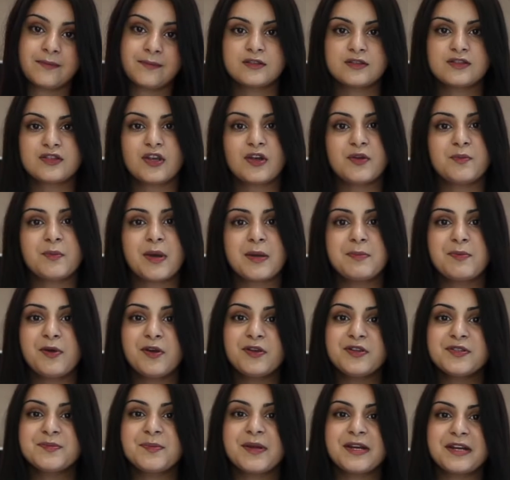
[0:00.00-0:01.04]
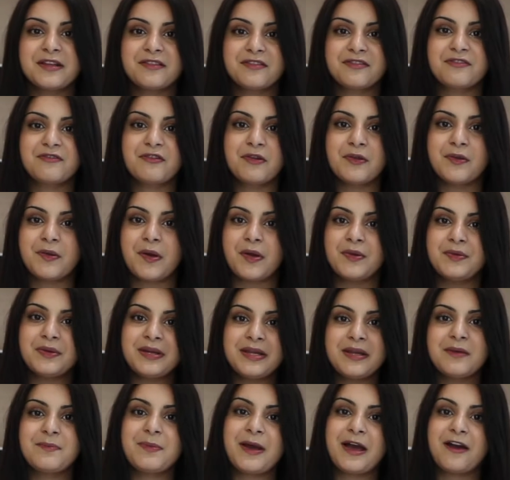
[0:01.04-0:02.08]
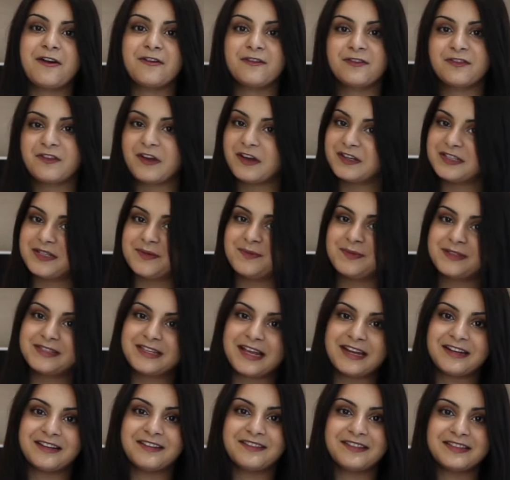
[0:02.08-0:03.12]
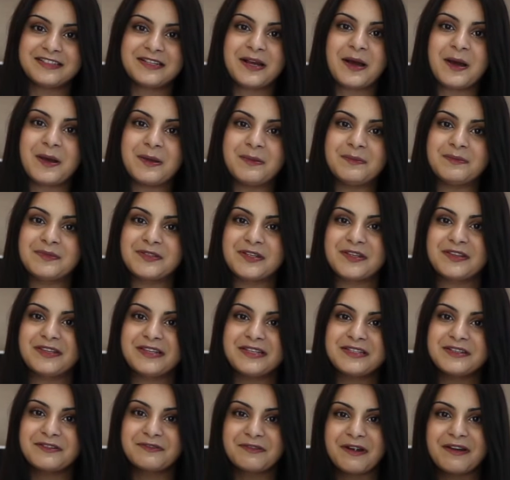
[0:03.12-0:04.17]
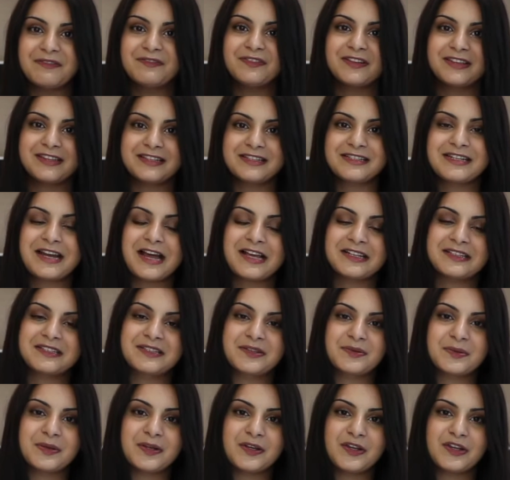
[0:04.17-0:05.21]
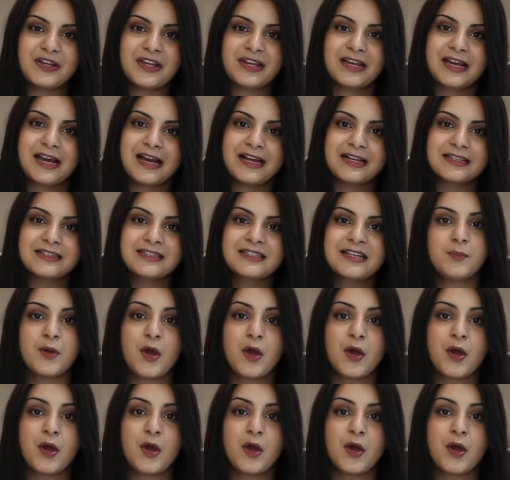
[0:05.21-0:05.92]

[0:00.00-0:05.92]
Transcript: So my post made it through only about 30% of the time, so these are roughly the stats that we're looking at.